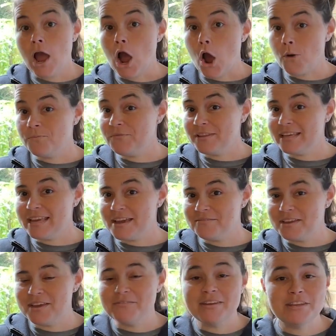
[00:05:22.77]
Hopefully
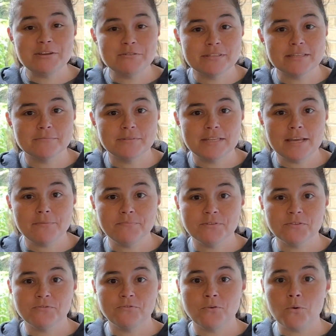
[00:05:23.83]
I've given you some
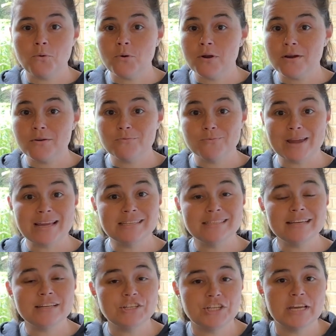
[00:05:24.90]
tips for
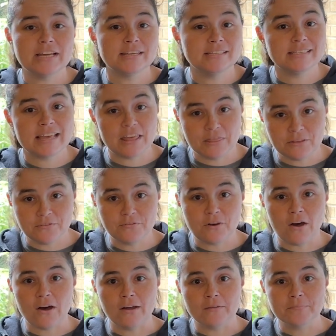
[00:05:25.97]
raising chicks in the
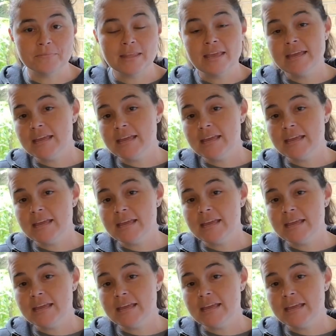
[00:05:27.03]
fall.